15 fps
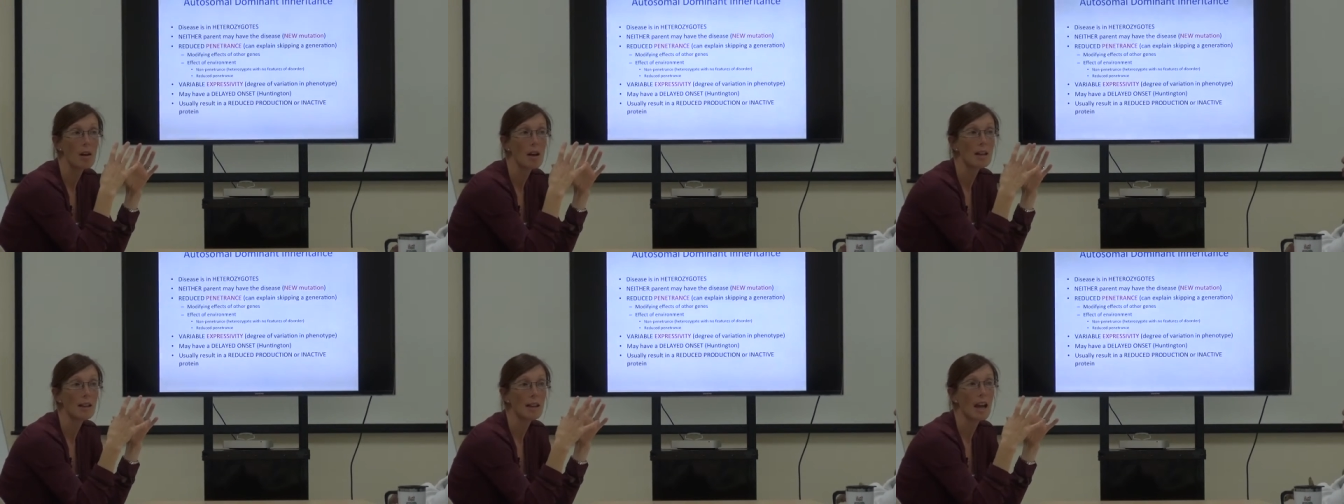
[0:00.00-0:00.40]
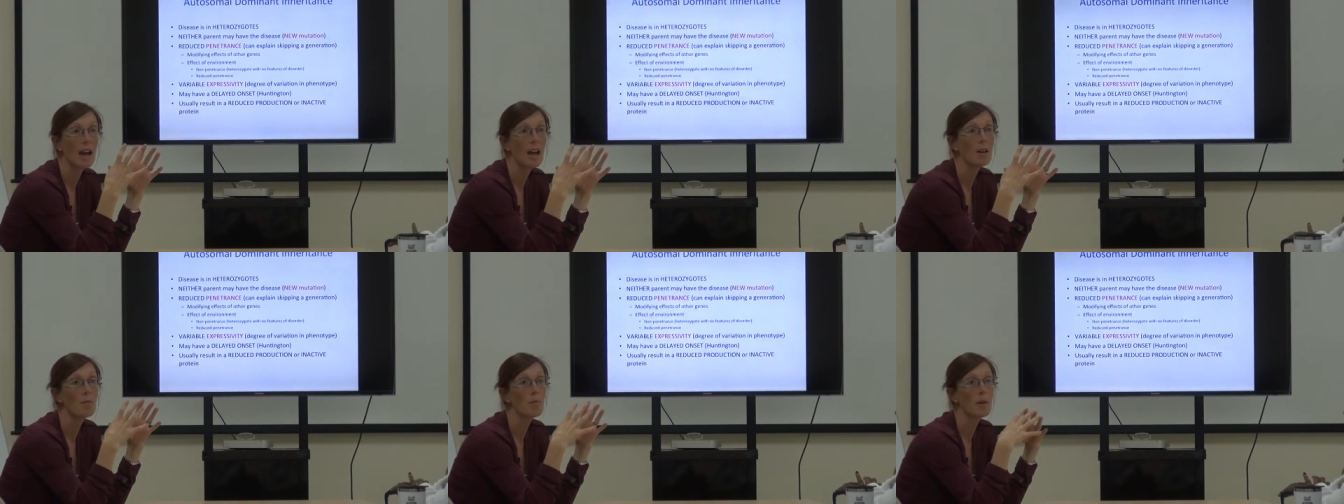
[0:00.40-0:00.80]
it
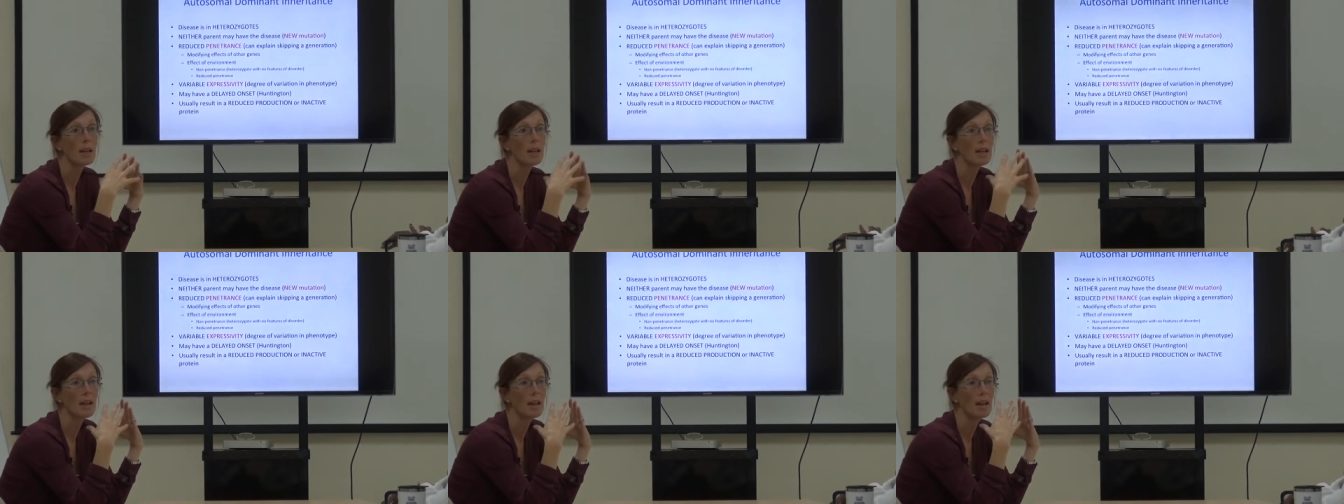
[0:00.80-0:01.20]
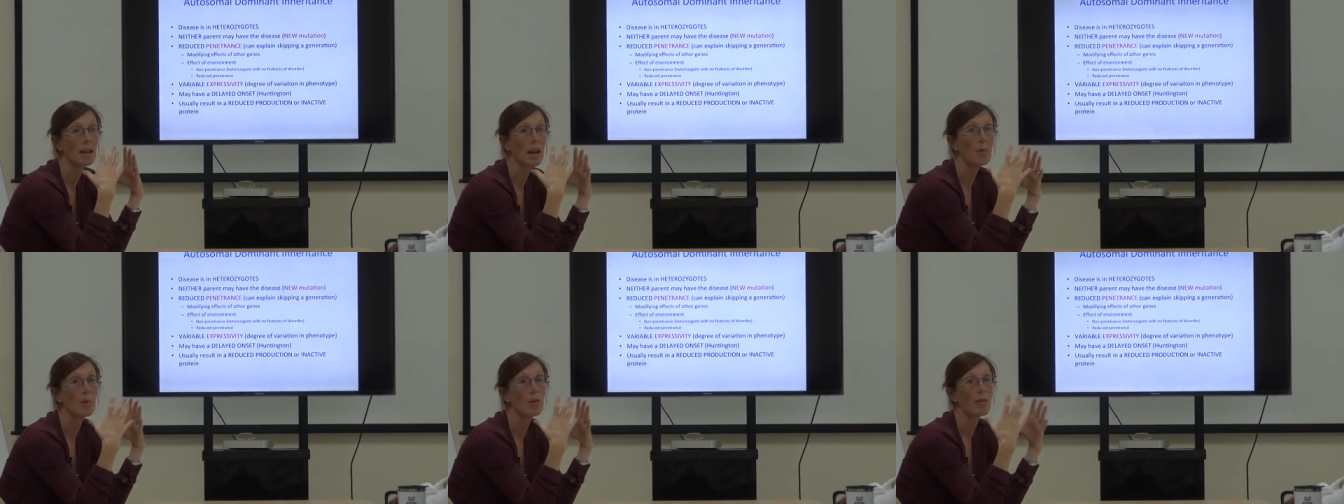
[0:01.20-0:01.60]
can be a
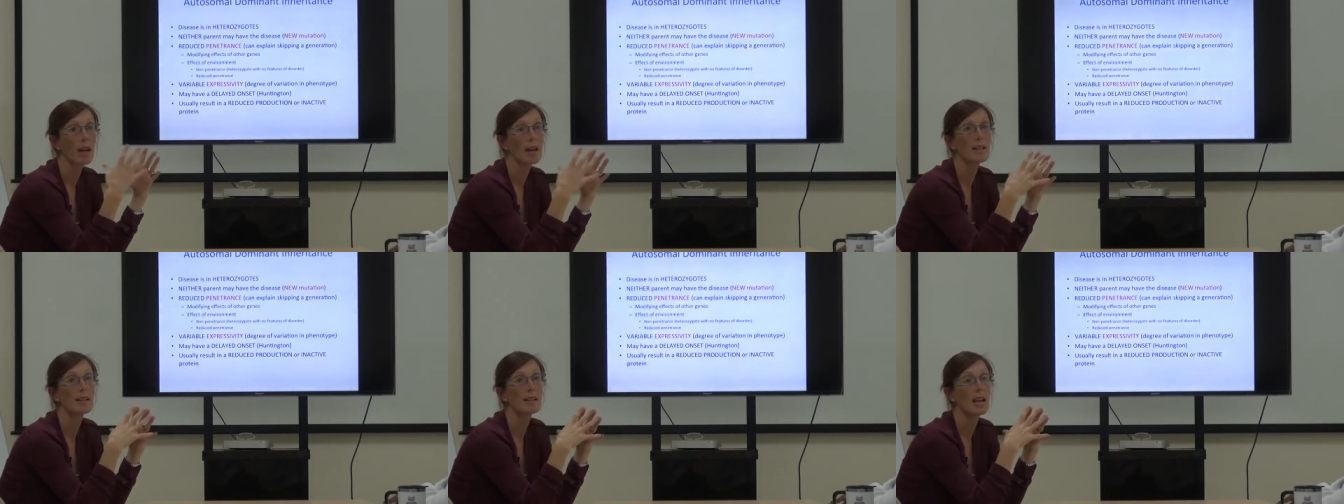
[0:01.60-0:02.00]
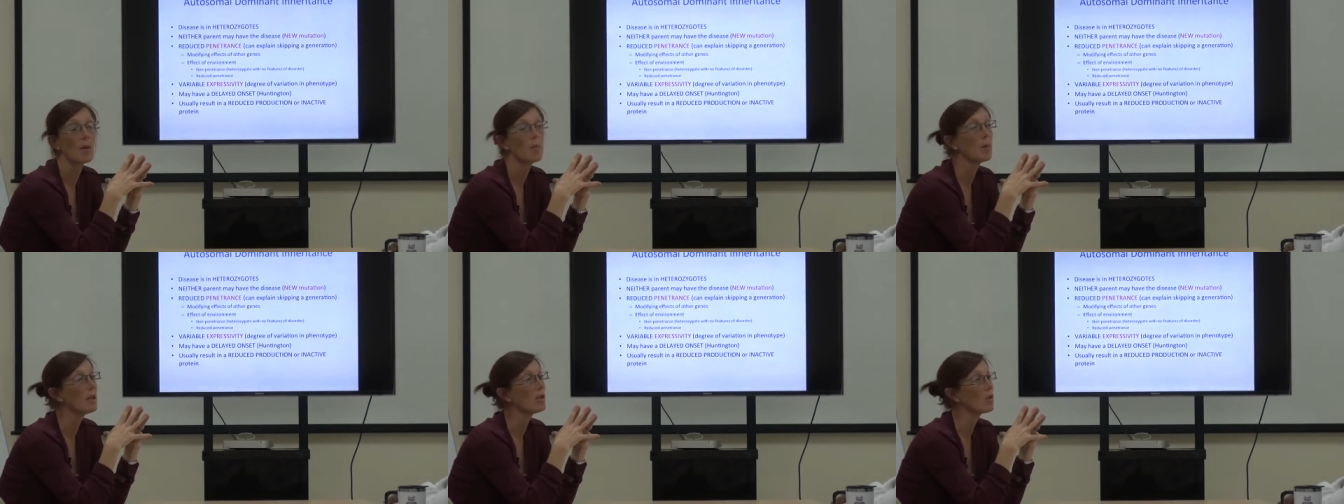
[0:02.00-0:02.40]
number of cases
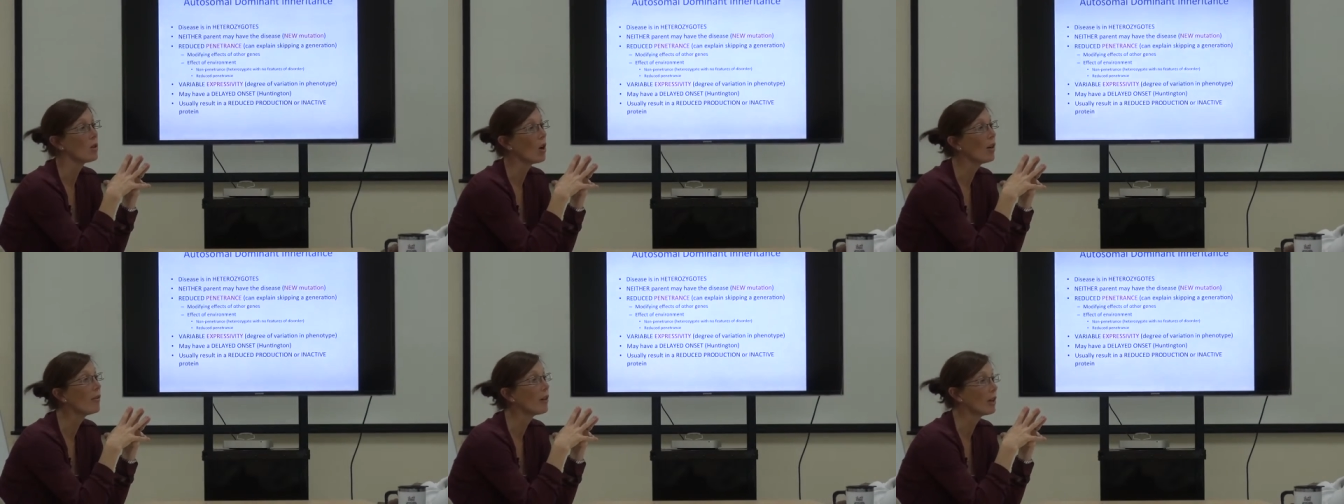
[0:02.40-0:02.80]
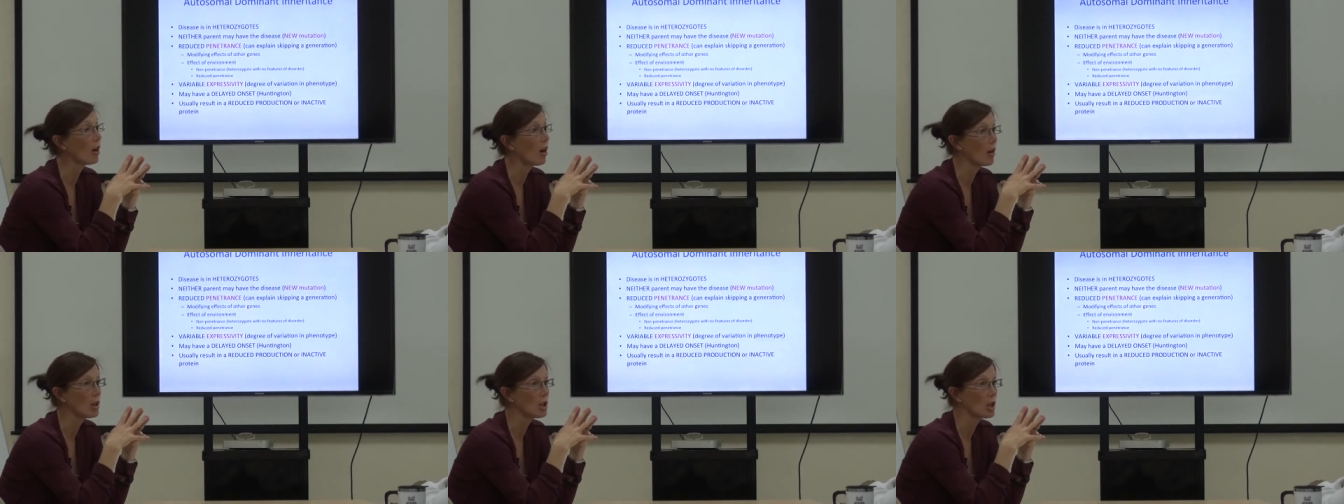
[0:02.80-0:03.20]
can be de novo in
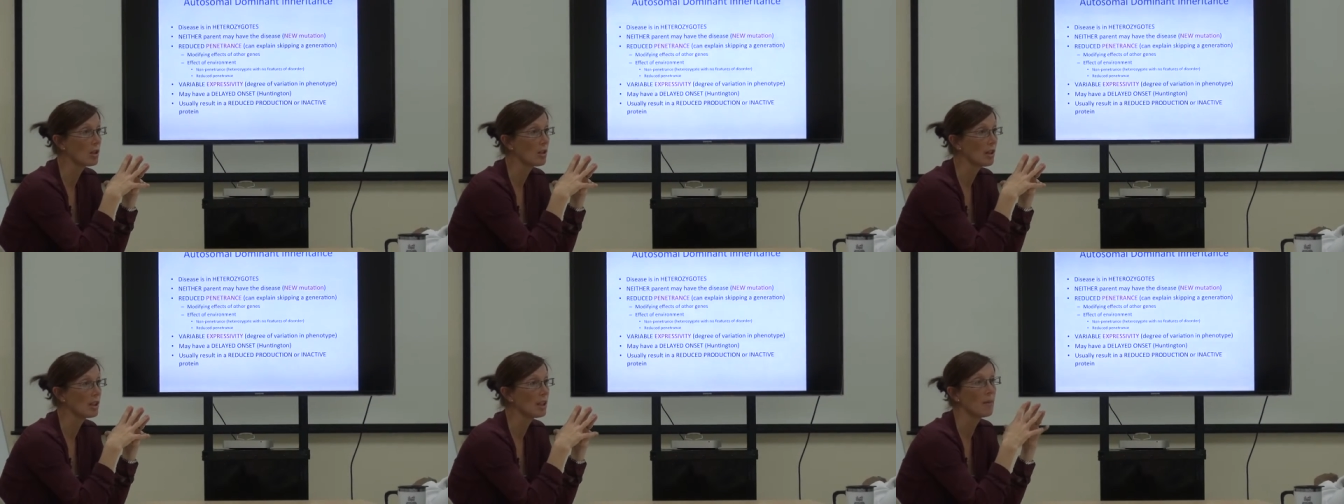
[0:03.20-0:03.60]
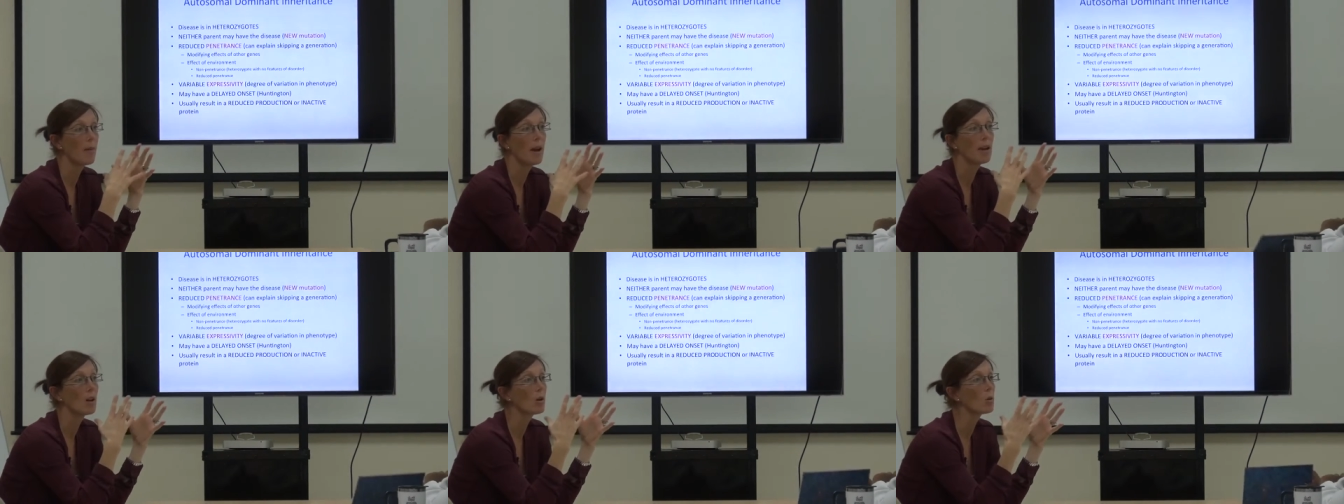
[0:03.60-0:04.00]
origin that there
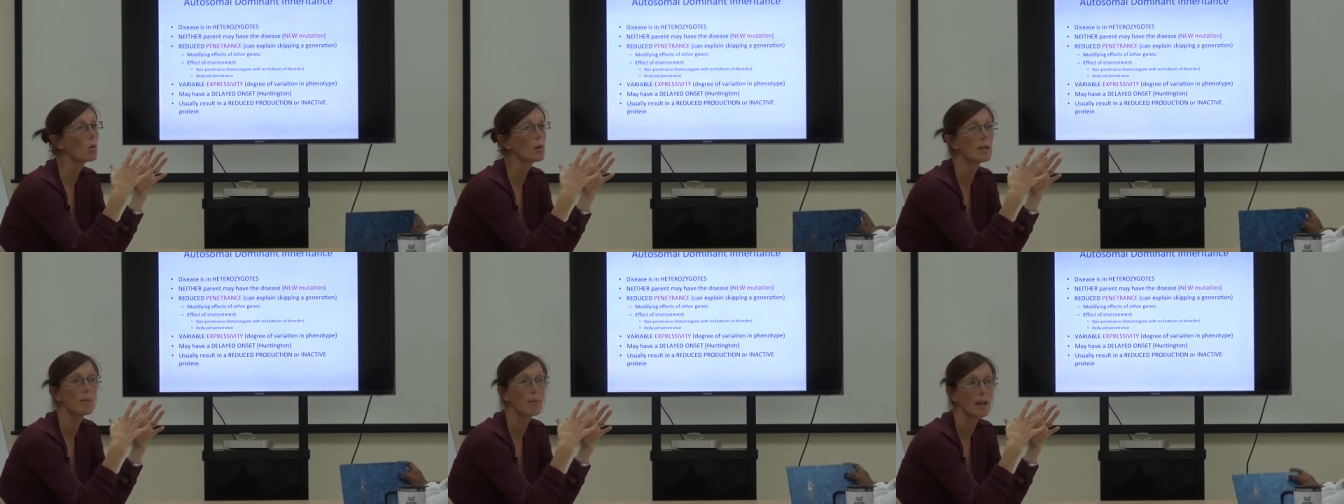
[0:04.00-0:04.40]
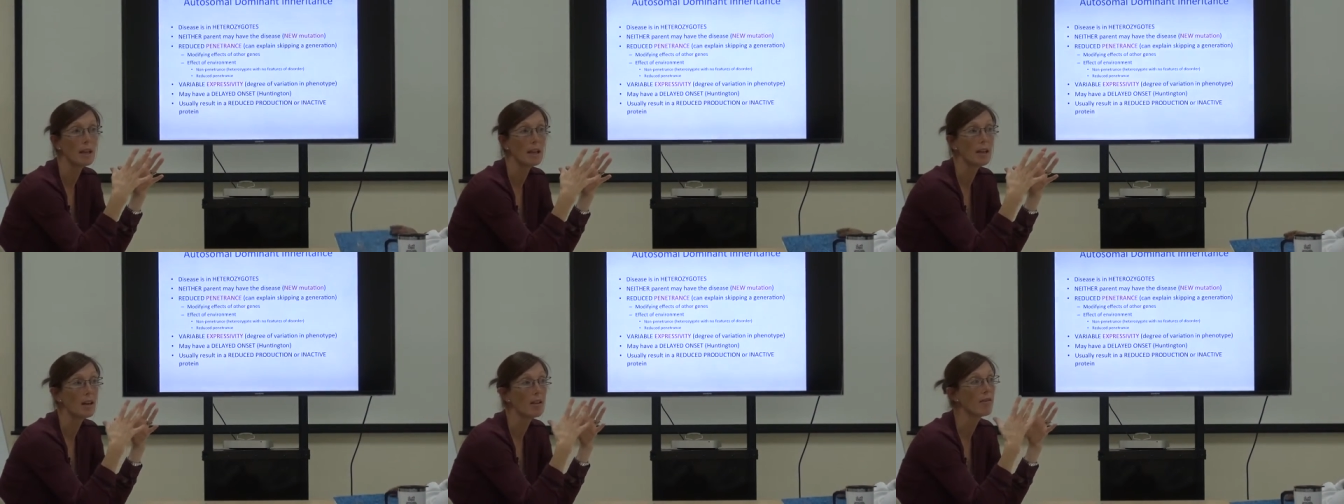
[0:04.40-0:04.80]
may not always be